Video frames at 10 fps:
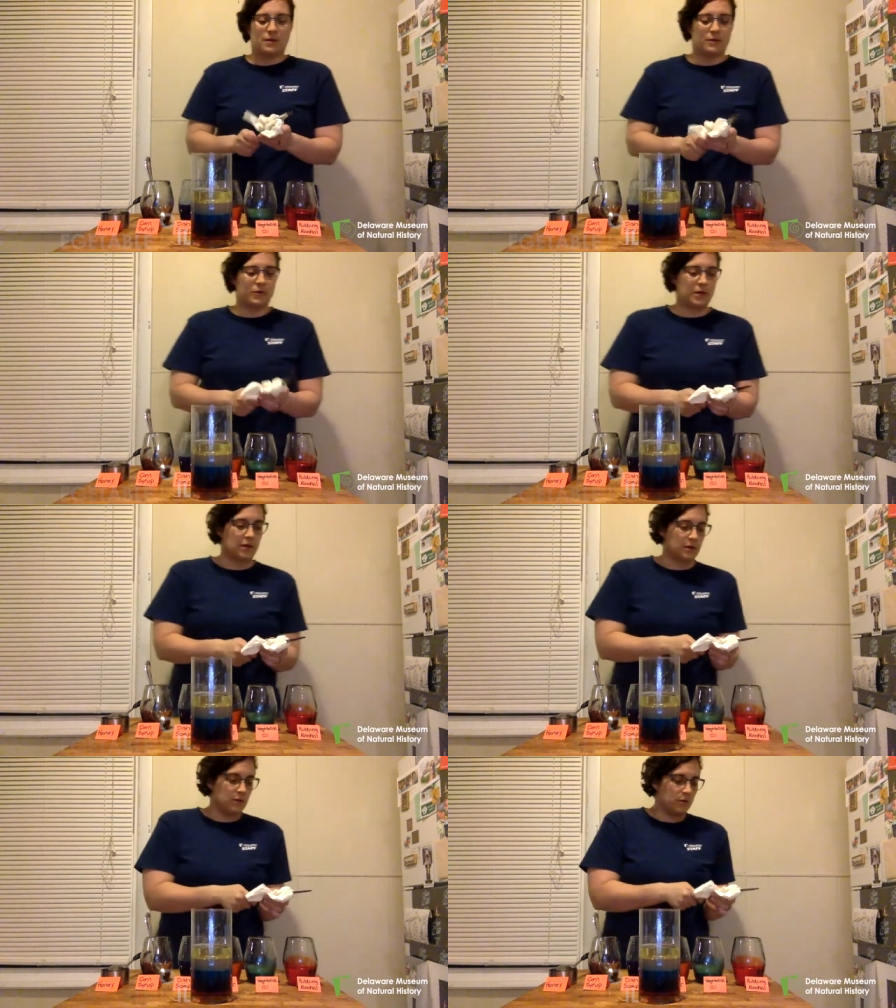
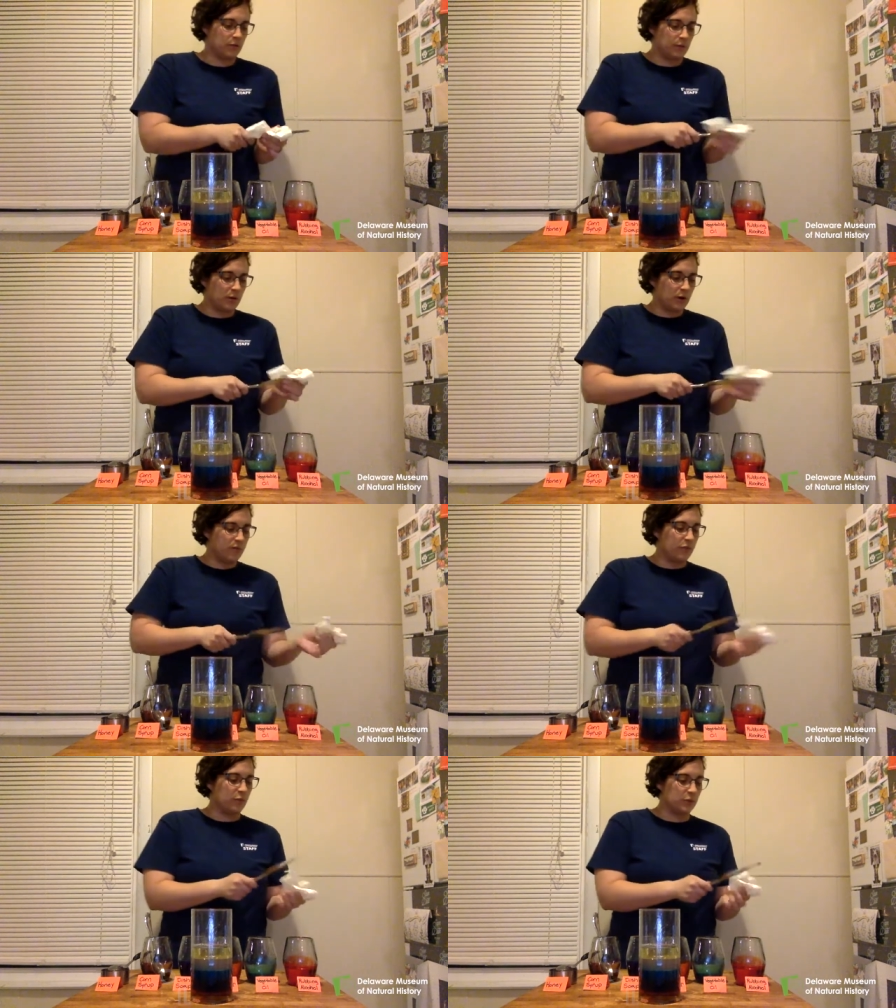Okay, wipe it
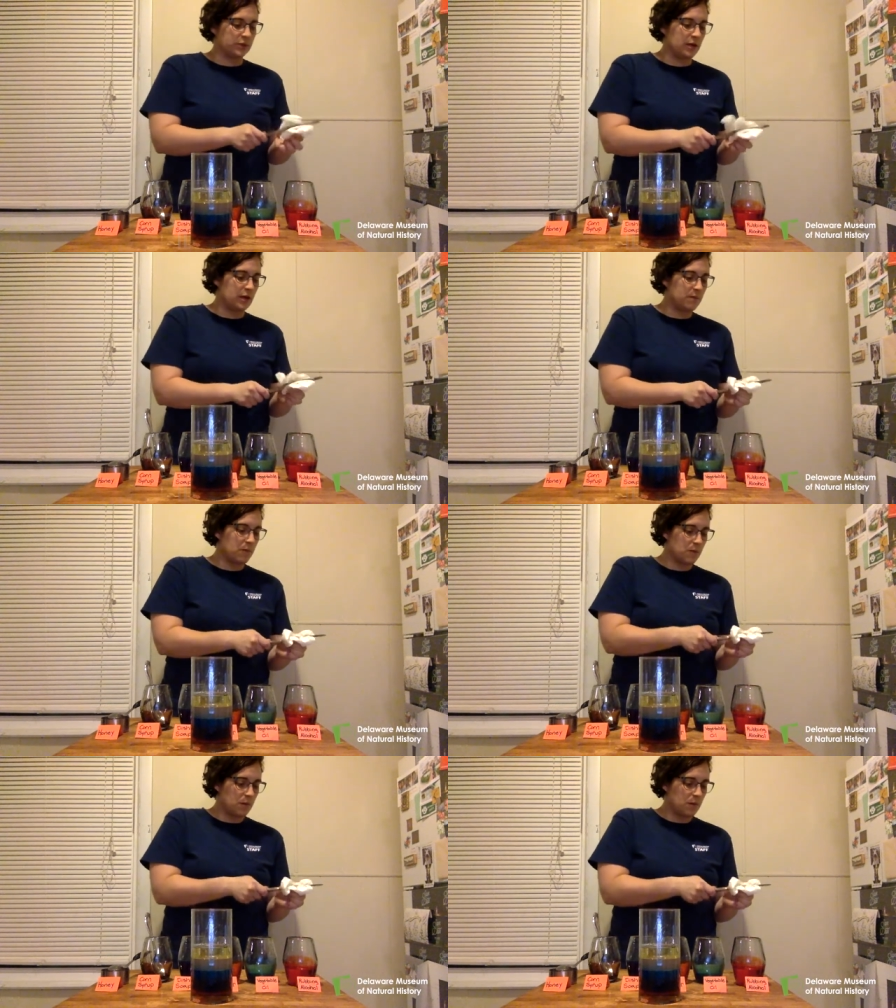off one more time.